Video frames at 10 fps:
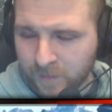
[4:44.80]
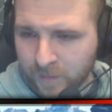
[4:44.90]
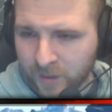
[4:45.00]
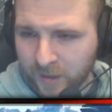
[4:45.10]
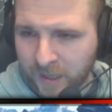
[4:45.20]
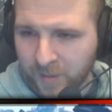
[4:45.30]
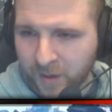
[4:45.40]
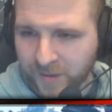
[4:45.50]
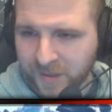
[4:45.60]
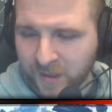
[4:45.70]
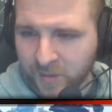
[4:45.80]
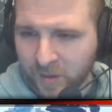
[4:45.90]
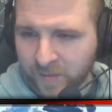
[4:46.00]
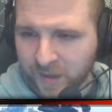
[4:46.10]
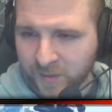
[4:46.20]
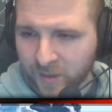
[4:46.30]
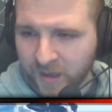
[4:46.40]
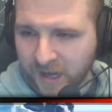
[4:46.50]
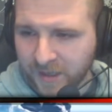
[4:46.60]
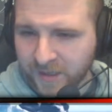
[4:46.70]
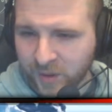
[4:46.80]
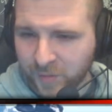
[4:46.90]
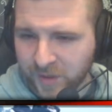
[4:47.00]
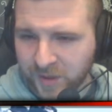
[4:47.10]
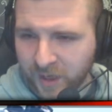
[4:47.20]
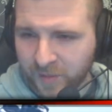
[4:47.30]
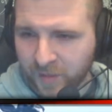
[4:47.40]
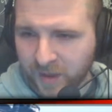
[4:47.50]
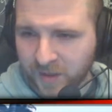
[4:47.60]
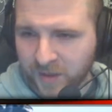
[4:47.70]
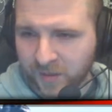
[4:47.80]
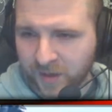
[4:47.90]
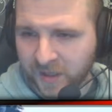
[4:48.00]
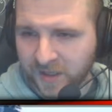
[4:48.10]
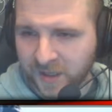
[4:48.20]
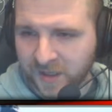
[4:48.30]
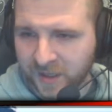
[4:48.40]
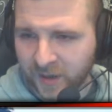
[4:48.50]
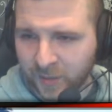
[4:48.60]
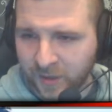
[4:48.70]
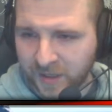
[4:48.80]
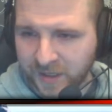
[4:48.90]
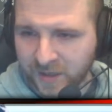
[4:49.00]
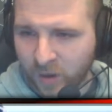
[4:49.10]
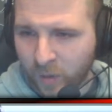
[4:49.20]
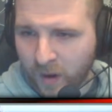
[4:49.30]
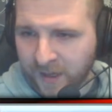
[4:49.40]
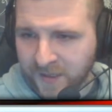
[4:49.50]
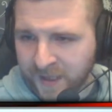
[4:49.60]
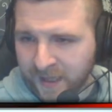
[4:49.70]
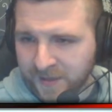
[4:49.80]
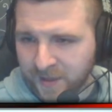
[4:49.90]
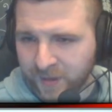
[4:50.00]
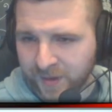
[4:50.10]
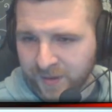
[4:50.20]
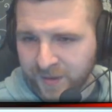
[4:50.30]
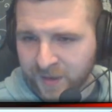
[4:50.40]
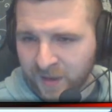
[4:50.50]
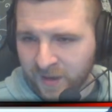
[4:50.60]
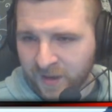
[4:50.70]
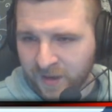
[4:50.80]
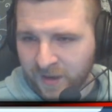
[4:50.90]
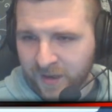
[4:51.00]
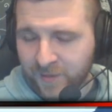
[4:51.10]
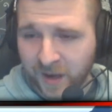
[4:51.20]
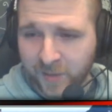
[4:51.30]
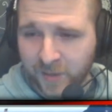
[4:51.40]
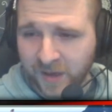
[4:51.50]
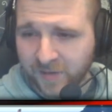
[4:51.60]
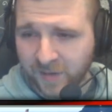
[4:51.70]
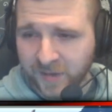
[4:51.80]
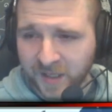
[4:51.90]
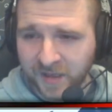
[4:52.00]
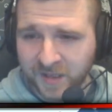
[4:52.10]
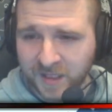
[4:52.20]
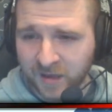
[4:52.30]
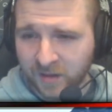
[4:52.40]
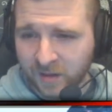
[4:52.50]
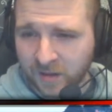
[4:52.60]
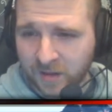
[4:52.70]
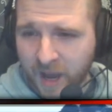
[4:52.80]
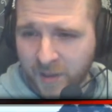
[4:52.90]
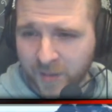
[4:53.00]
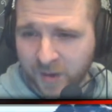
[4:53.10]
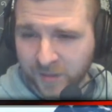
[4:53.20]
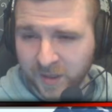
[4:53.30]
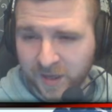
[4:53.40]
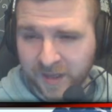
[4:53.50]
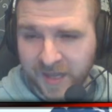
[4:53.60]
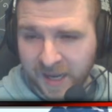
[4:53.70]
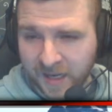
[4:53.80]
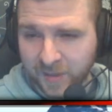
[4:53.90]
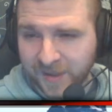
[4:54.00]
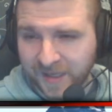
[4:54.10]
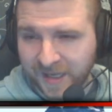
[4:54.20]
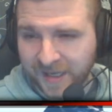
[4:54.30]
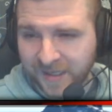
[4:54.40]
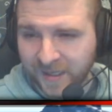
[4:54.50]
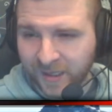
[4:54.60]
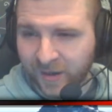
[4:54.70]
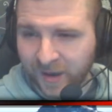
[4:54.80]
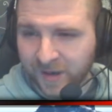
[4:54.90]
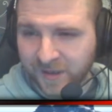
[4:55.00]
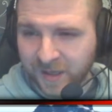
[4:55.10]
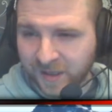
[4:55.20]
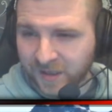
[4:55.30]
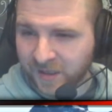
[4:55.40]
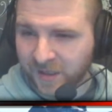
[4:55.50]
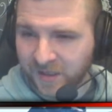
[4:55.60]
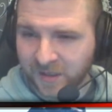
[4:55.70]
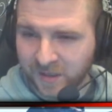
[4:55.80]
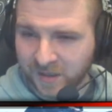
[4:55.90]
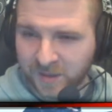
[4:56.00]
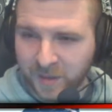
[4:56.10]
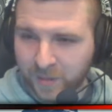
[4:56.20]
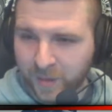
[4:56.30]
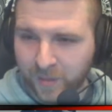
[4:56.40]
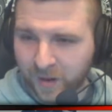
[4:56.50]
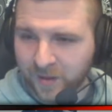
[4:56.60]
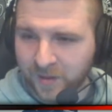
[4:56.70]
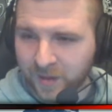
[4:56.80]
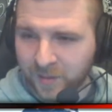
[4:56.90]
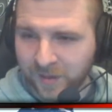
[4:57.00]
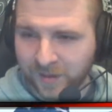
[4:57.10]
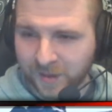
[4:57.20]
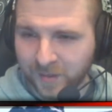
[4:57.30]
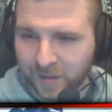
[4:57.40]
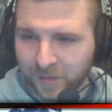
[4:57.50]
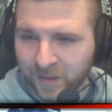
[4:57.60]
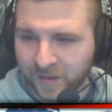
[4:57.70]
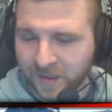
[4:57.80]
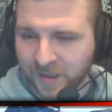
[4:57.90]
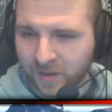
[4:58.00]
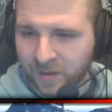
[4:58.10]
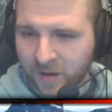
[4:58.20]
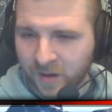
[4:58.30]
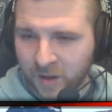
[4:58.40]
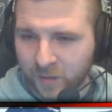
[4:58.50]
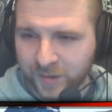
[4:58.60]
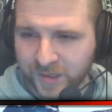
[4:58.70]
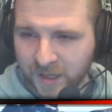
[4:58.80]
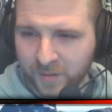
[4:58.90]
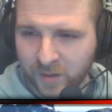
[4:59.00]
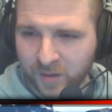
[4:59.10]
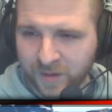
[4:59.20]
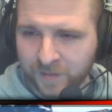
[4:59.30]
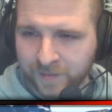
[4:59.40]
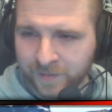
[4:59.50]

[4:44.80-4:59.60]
and keep constantly moving as well. You can stop your ship and make sure that you stay still, but it's not a wise tactic because, in my opinion, if I'm staying still, I become the enemy's easy target because they can just literally just keep bombarding me because I'm not moving. So always keep moving